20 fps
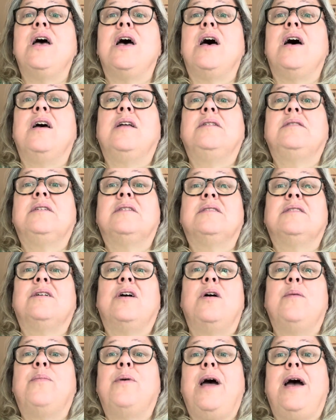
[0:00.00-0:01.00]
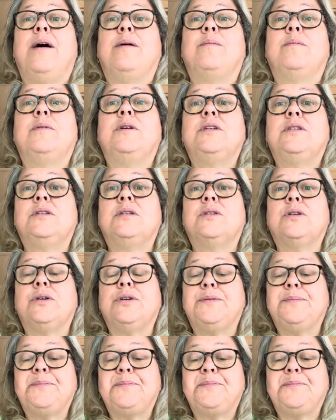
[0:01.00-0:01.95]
and doesn't go brown, which is good.